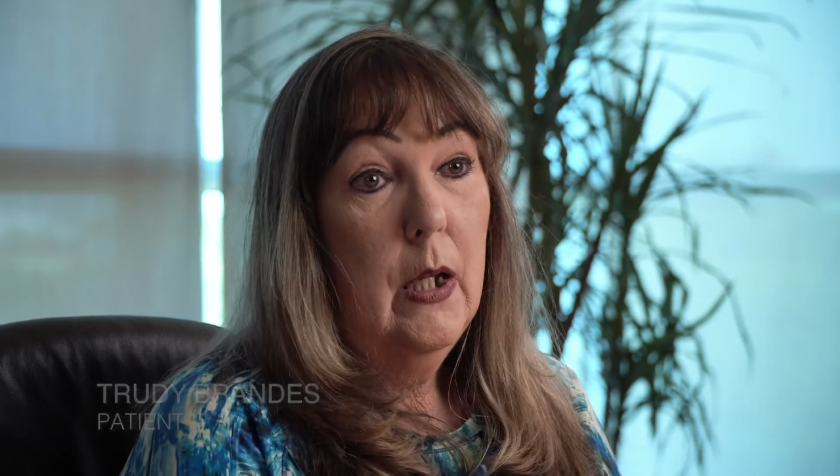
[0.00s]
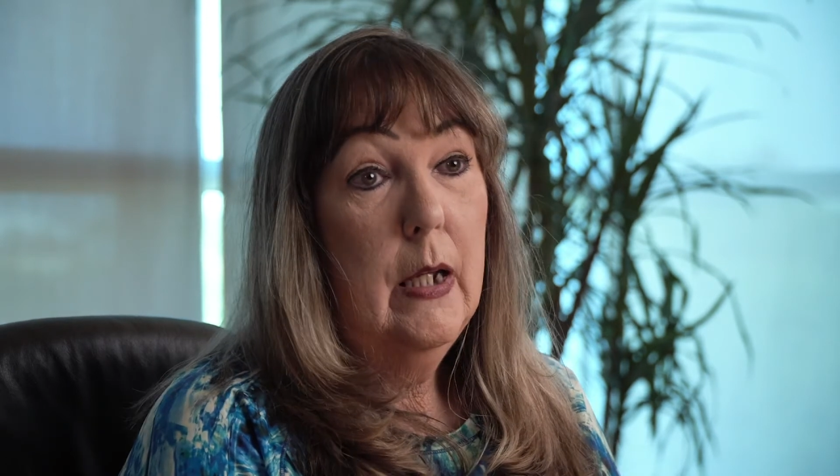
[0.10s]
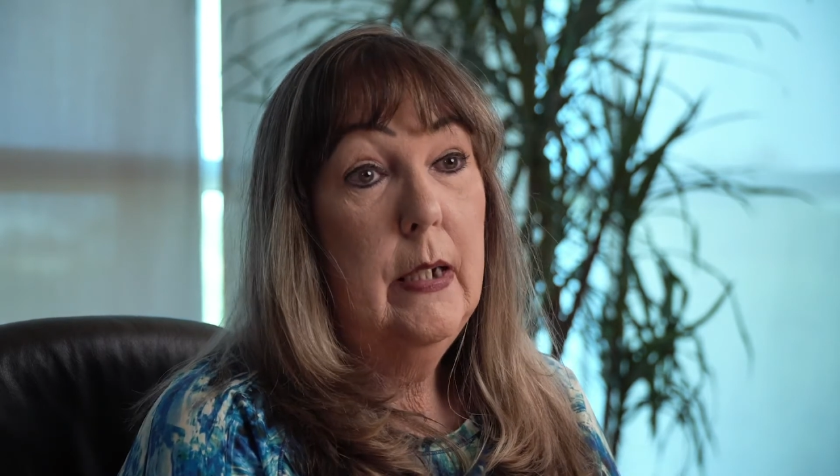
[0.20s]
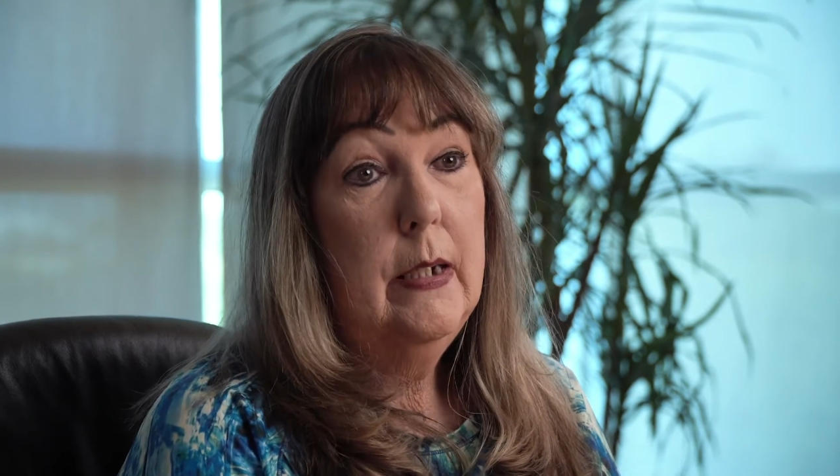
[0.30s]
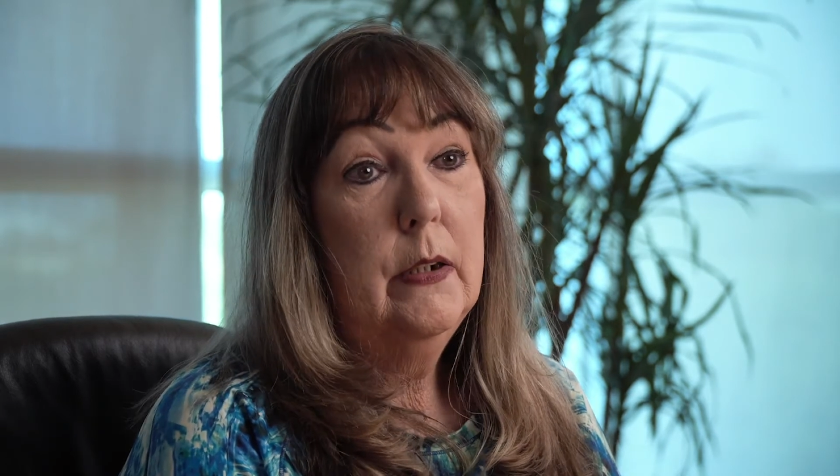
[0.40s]

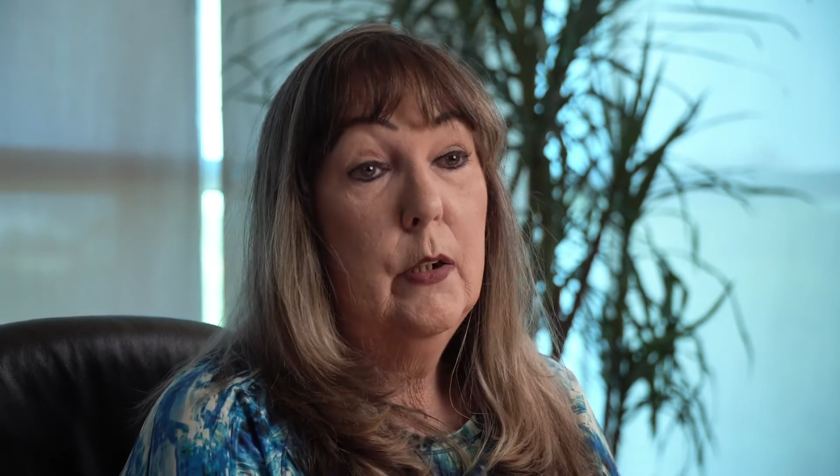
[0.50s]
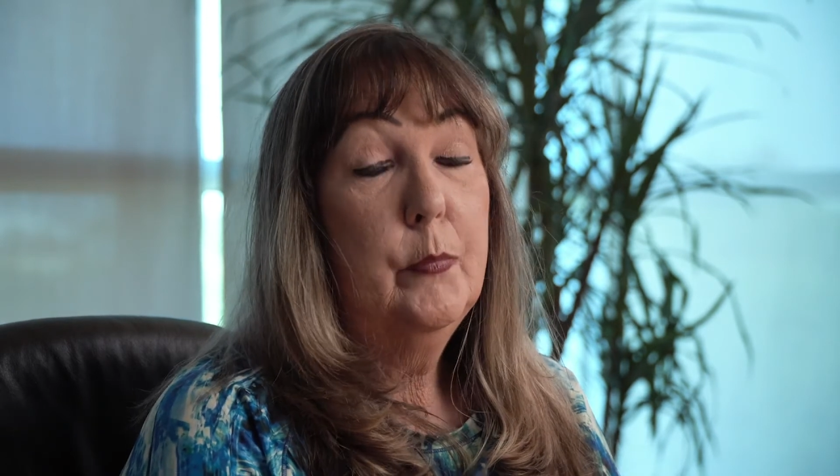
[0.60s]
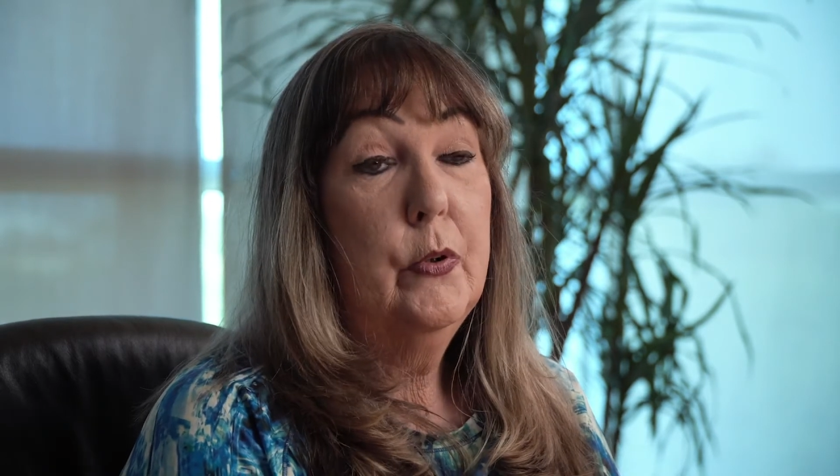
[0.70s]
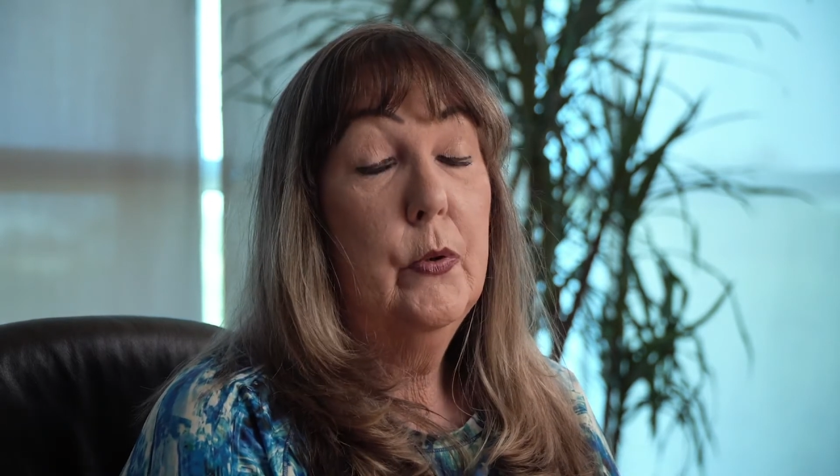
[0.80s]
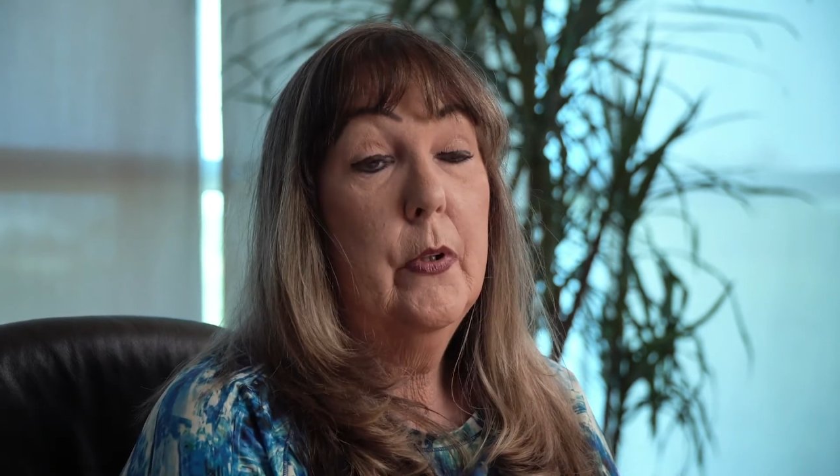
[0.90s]
And he ended
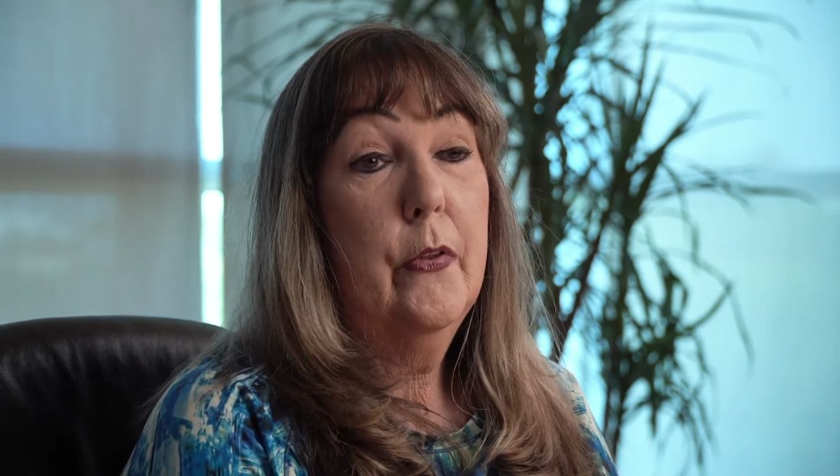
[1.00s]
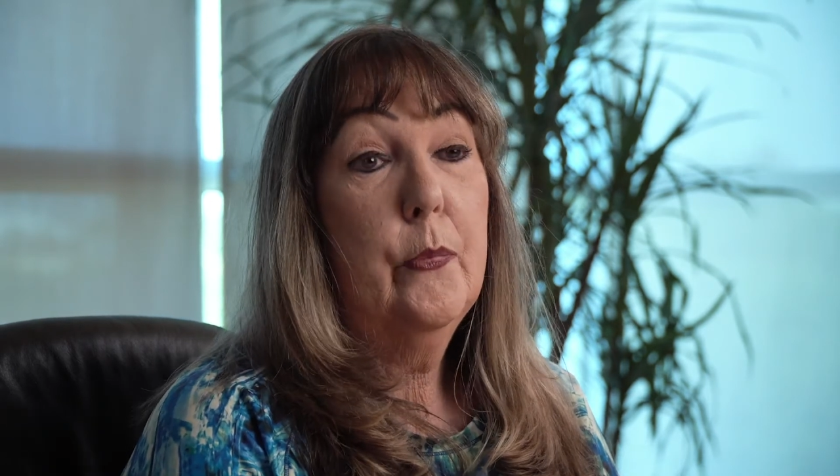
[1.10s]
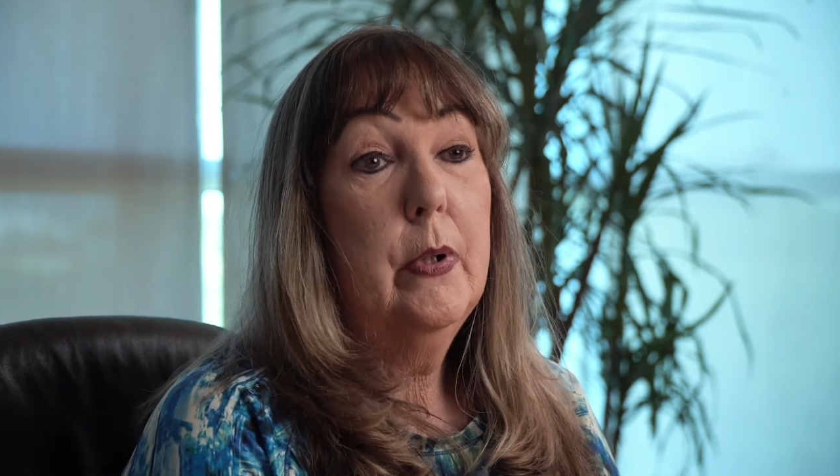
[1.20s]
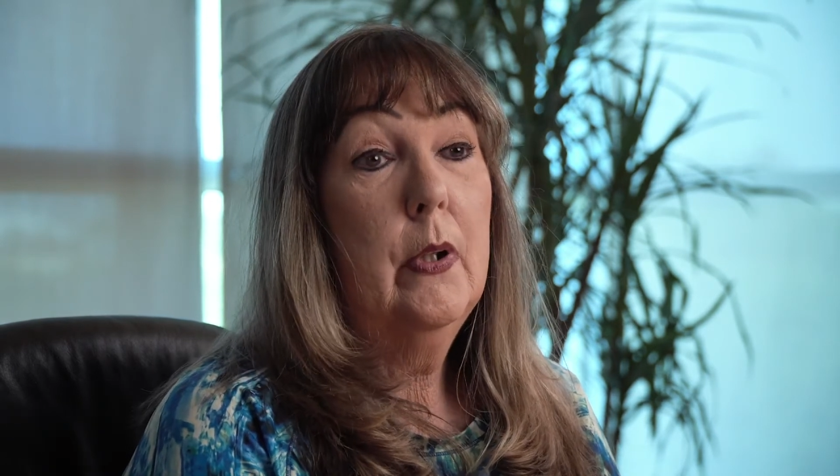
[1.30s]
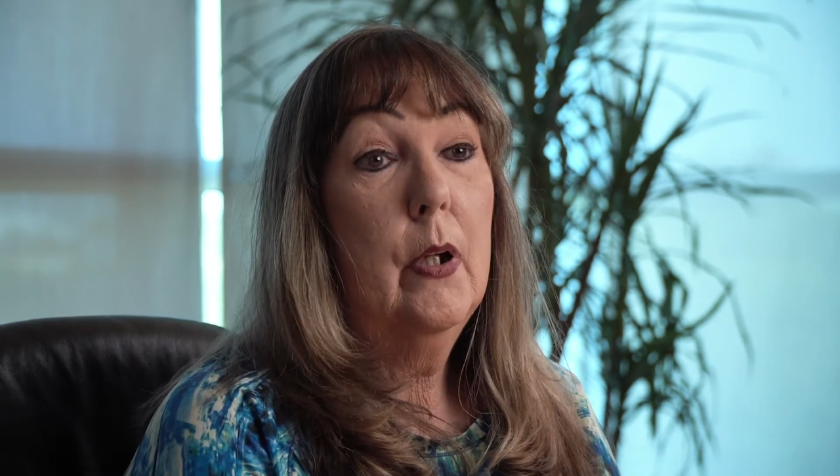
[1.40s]
up doing a three